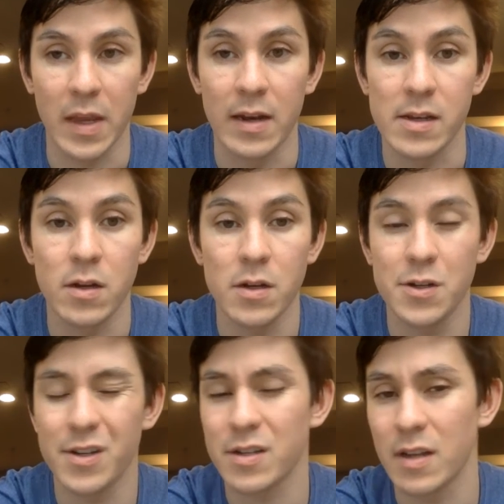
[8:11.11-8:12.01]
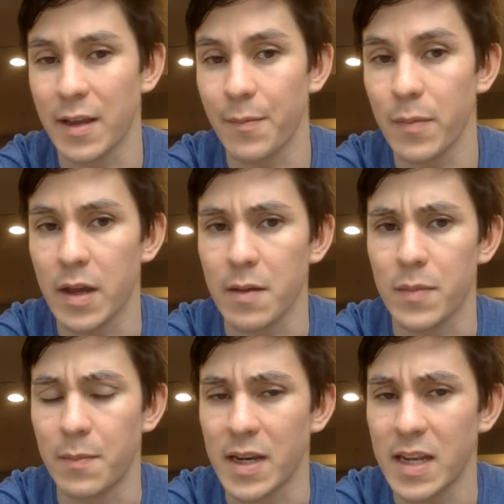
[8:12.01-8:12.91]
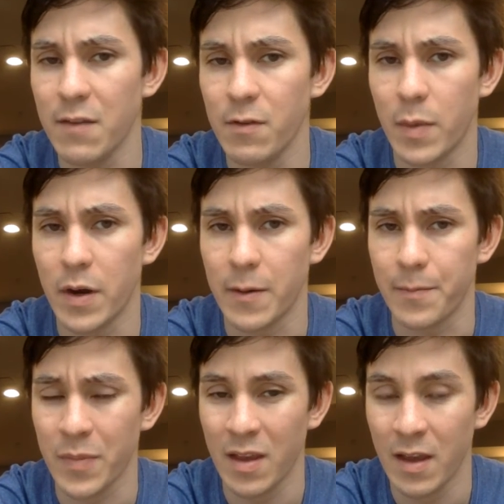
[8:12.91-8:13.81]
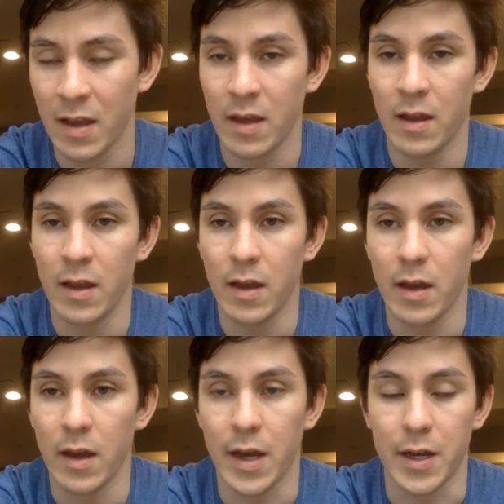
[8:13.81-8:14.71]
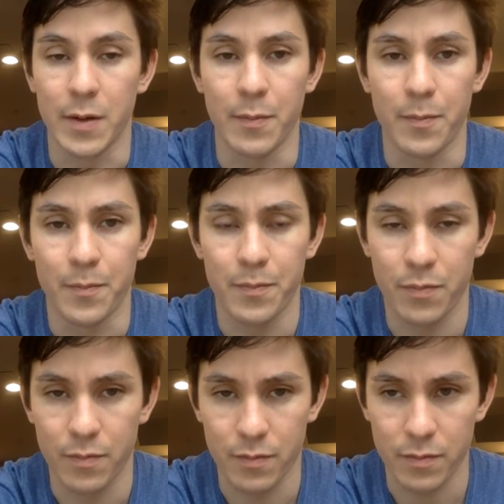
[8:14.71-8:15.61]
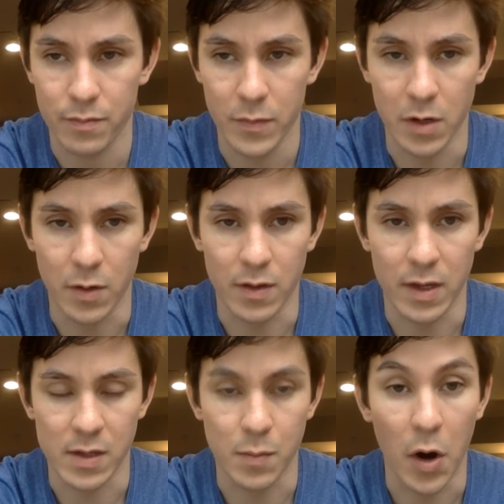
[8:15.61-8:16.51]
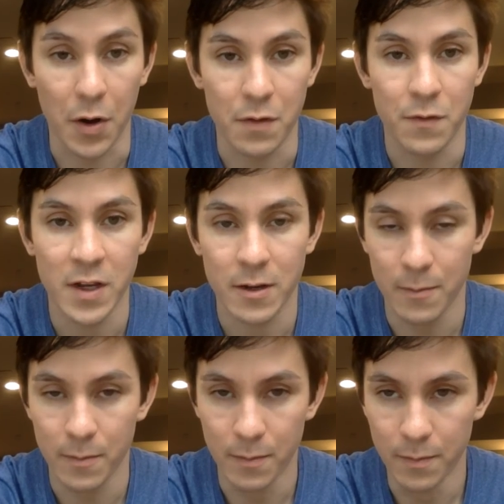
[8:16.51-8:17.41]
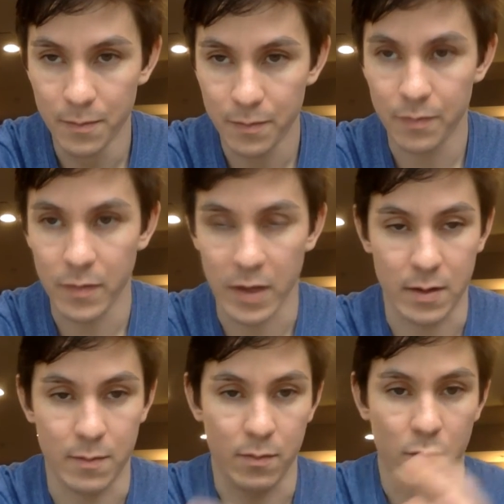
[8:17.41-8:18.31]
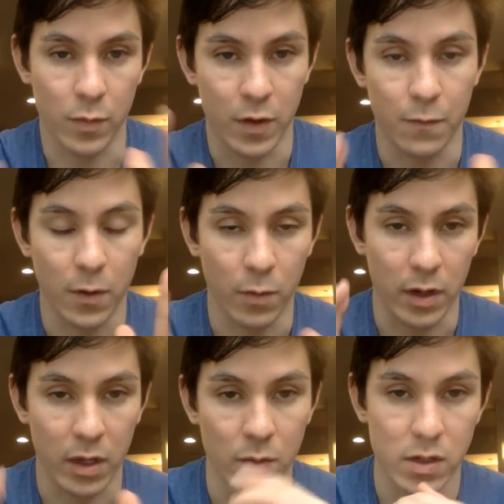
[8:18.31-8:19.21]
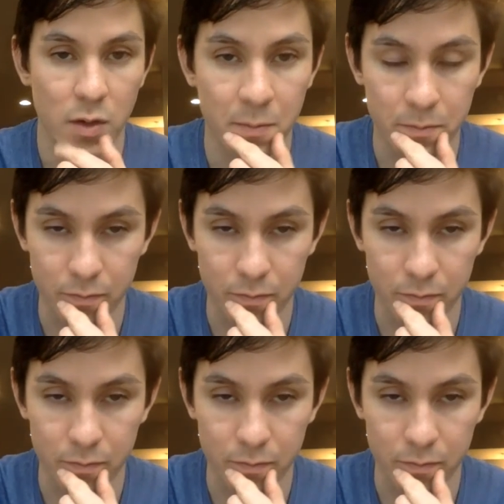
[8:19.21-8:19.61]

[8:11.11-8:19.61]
And it's not just like the McDavid part, I think is part of it, the footwork he was doing.